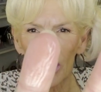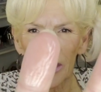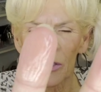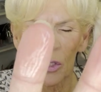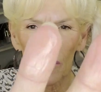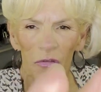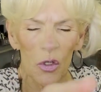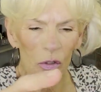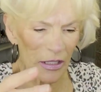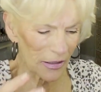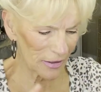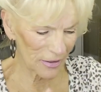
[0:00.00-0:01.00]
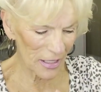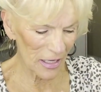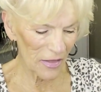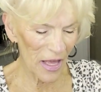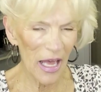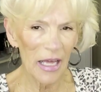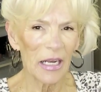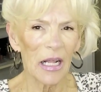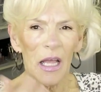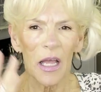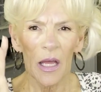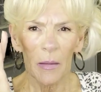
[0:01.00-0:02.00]
I don't know if you can see that,
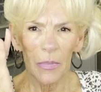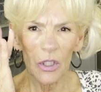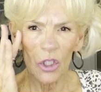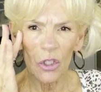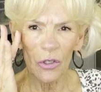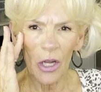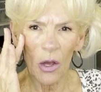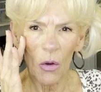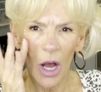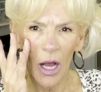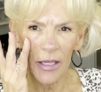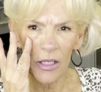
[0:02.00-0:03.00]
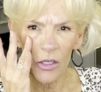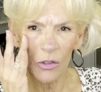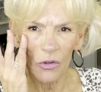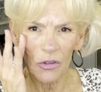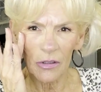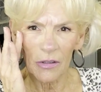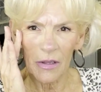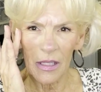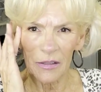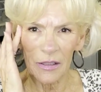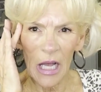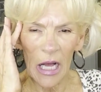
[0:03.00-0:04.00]
but you know, I use
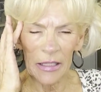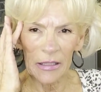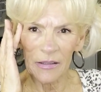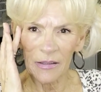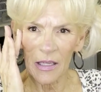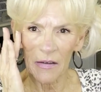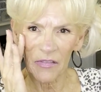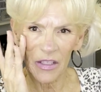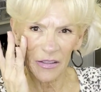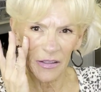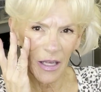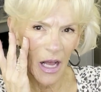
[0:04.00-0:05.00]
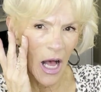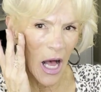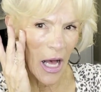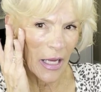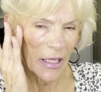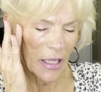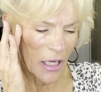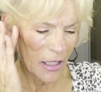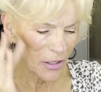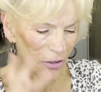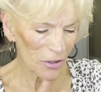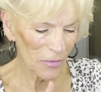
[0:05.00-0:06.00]
this kind of stuff as a
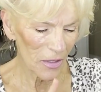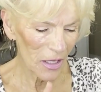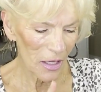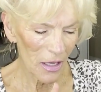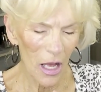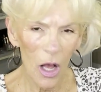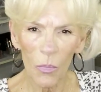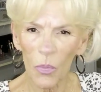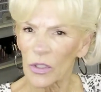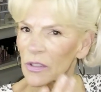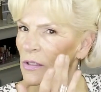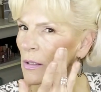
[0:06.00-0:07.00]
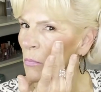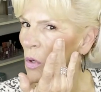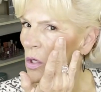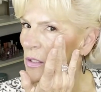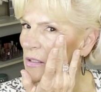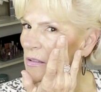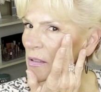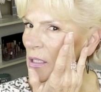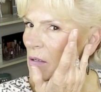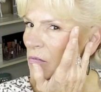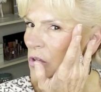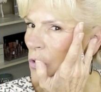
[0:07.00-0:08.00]
highlighter. I'll put some on to
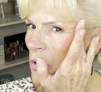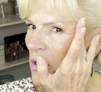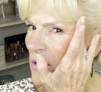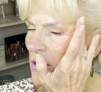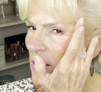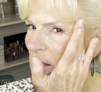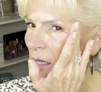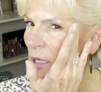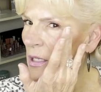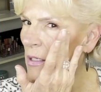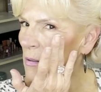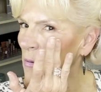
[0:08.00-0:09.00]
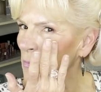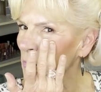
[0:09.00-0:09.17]
see if you can see it.